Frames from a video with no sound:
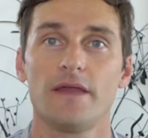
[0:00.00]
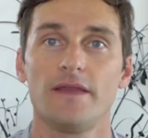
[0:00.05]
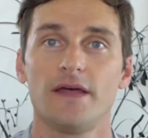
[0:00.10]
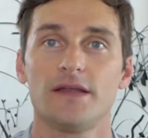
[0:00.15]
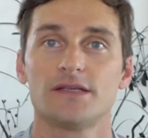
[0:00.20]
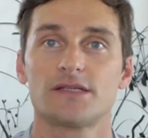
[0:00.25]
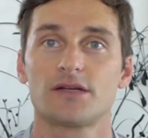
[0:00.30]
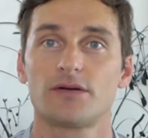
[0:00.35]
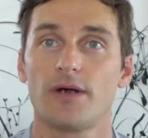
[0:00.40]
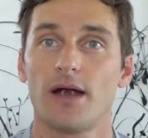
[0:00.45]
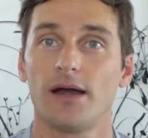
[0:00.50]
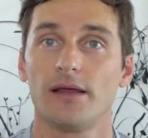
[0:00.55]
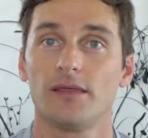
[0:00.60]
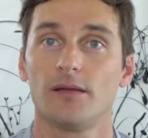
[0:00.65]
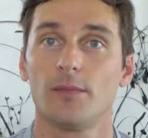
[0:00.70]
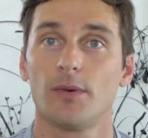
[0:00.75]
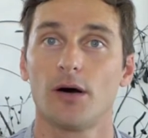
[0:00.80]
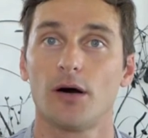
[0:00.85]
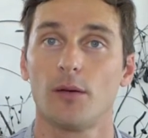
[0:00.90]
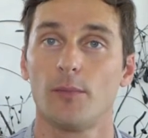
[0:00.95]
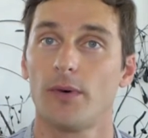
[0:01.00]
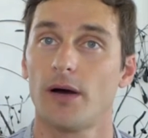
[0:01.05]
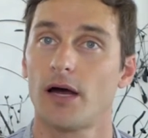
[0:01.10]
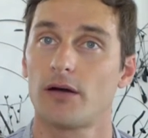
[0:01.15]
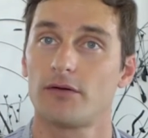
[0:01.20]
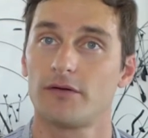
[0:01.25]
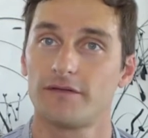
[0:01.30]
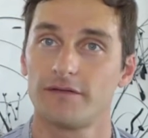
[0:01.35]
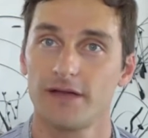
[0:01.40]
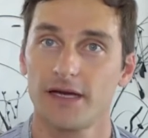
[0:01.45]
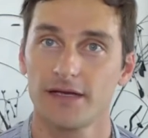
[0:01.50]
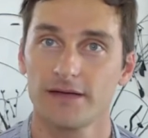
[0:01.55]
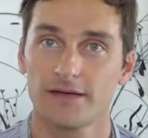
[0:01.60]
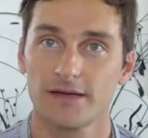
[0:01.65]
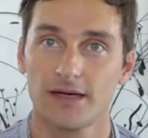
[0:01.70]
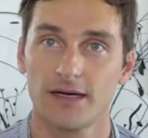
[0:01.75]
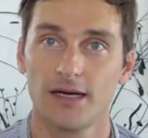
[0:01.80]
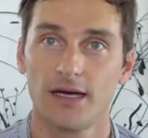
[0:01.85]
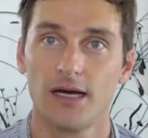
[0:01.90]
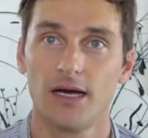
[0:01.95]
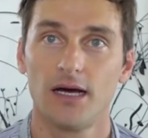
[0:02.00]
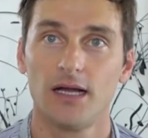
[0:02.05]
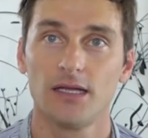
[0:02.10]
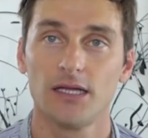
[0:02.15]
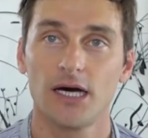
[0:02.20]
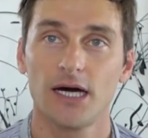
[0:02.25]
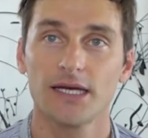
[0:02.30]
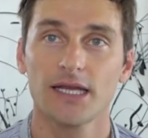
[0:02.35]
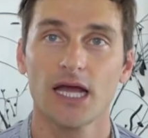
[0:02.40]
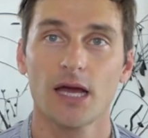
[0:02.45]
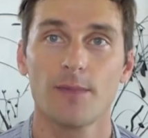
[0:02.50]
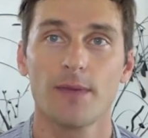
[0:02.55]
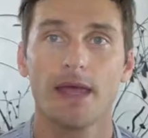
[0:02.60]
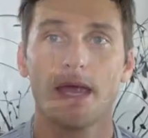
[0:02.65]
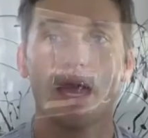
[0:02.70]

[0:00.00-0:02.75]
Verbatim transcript: and then surrounding the bulb by a reflector, Light